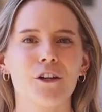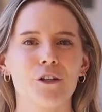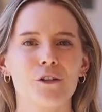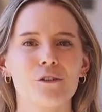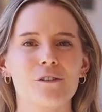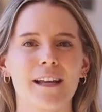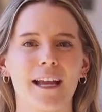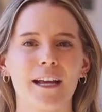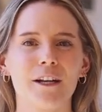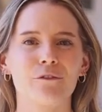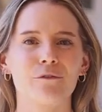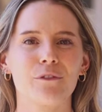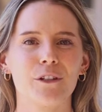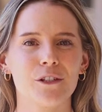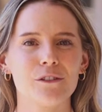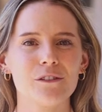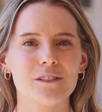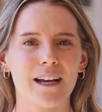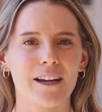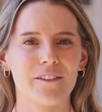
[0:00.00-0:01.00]
you'll gain
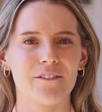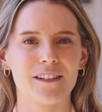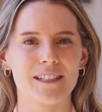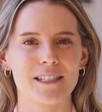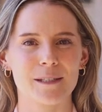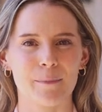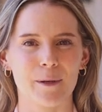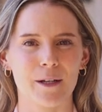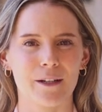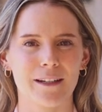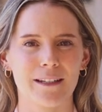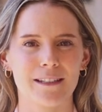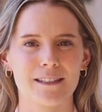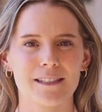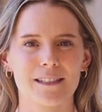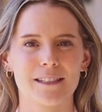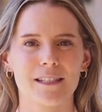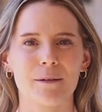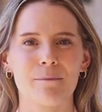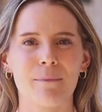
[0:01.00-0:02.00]
real life
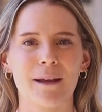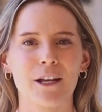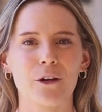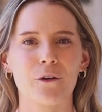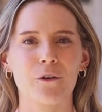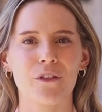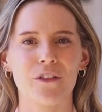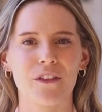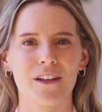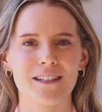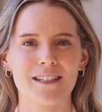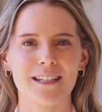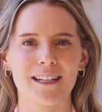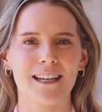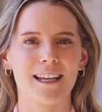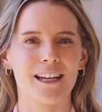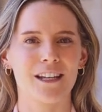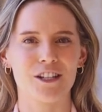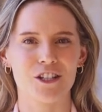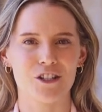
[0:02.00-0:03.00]
experience, make
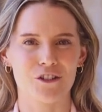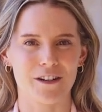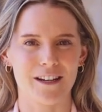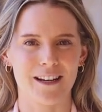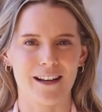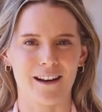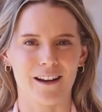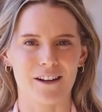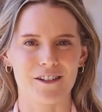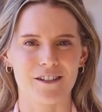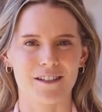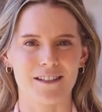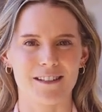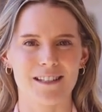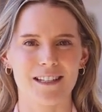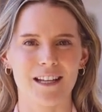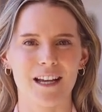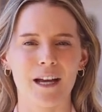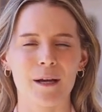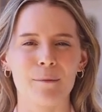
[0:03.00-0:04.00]
authentic industry
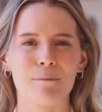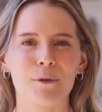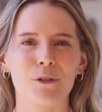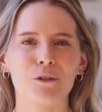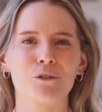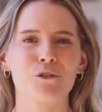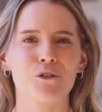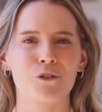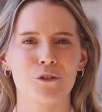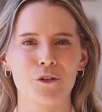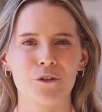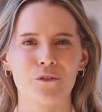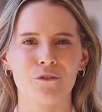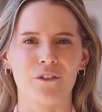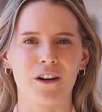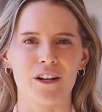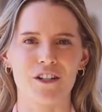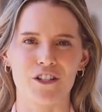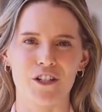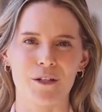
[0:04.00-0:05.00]
connections, and build true
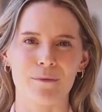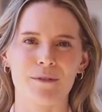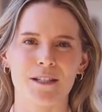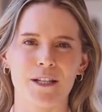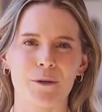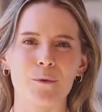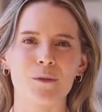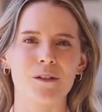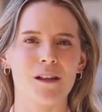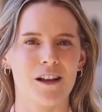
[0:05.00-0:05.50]
friendships that will